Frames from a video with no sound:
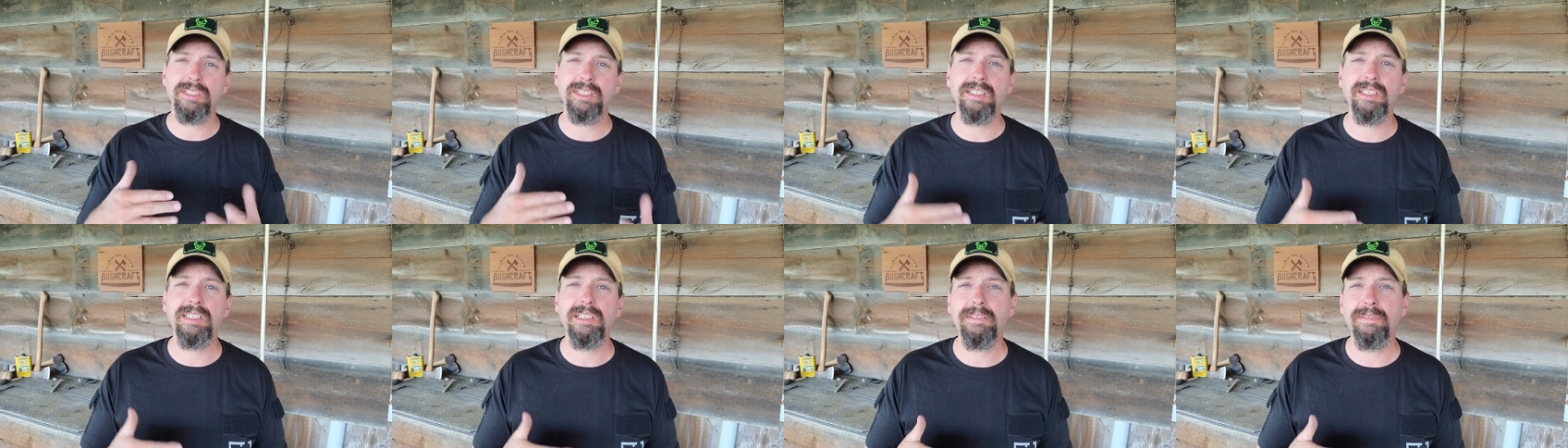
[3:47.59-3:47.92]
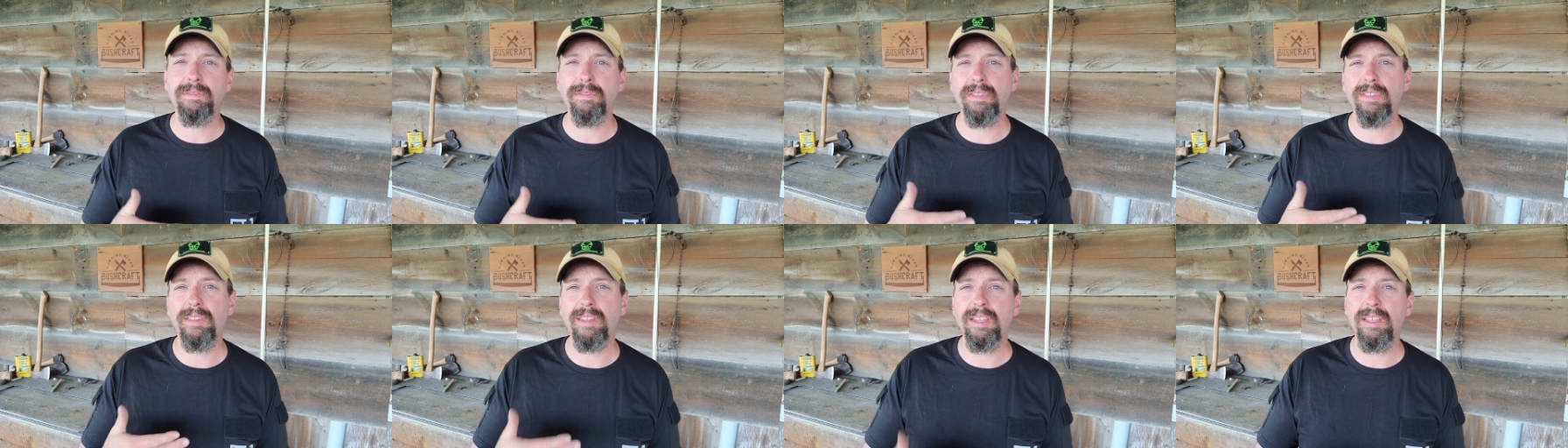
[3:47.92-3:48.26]
to
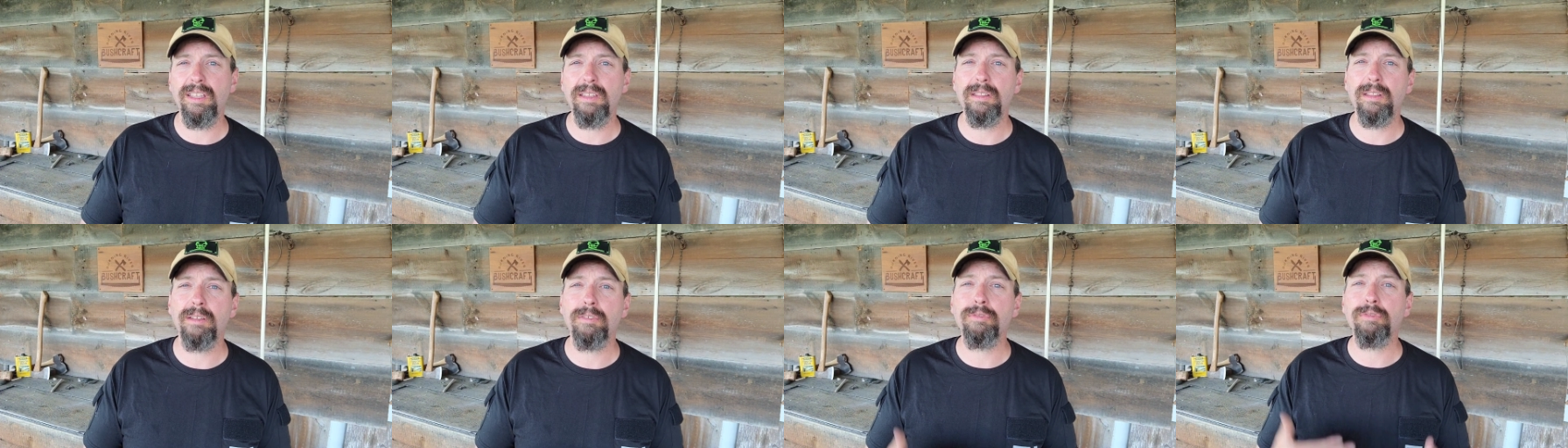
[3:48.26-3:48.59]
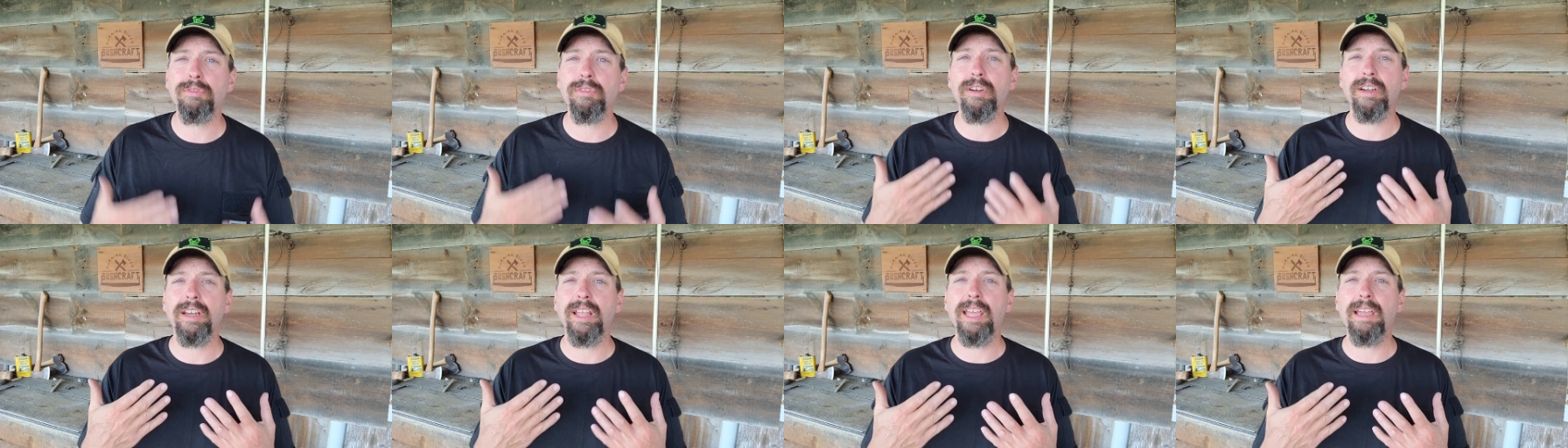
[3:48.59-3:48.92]
lift the
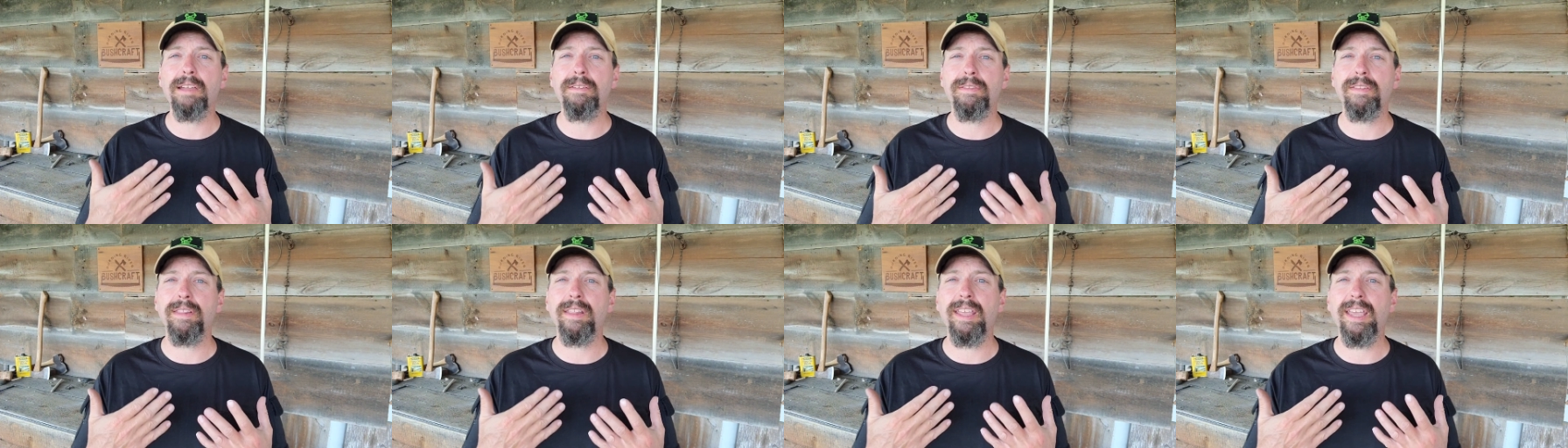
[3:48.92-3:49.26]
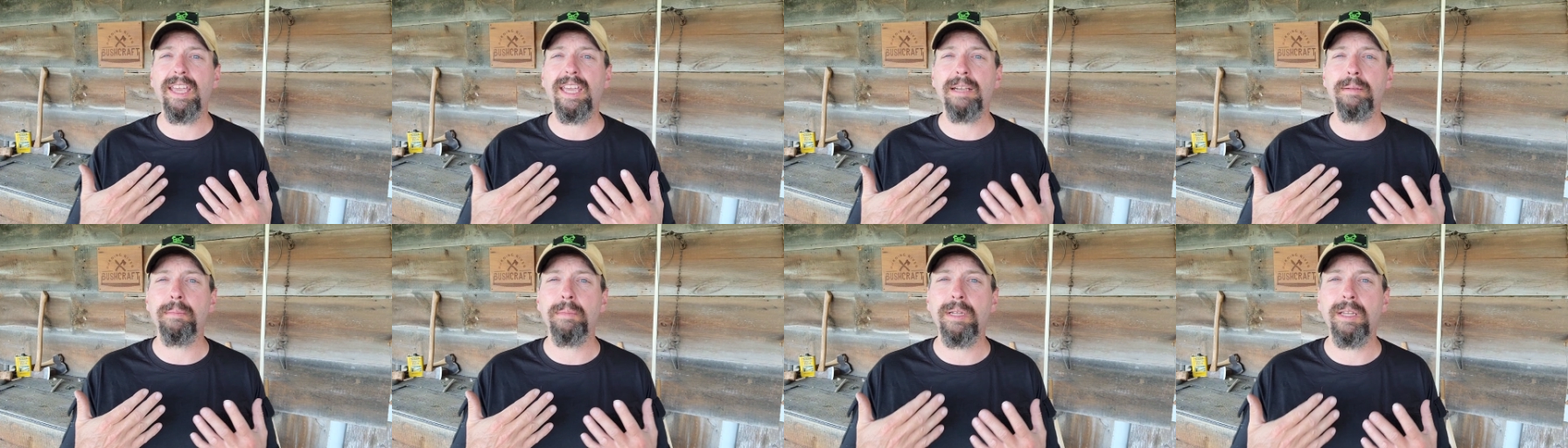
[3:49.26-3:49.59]
front half of the
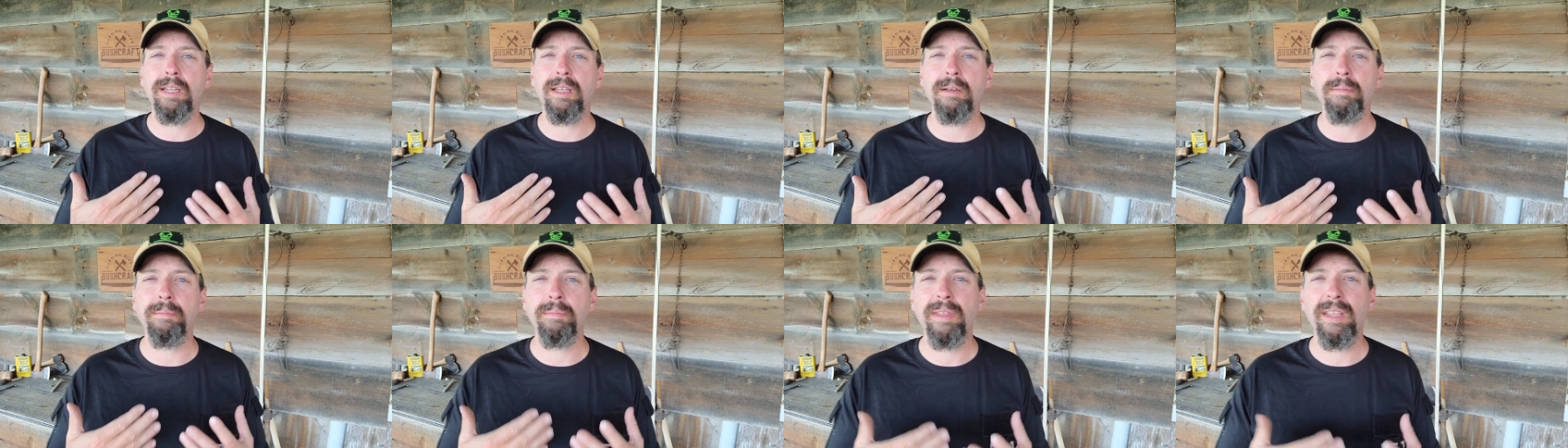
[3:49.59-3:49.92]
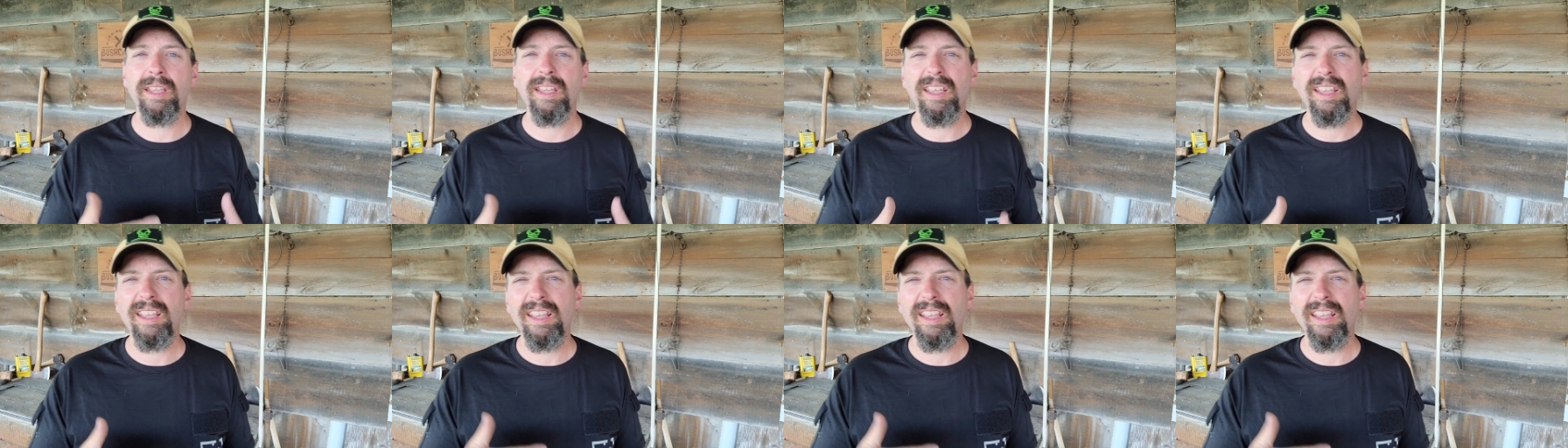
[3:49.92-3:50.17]
animal up.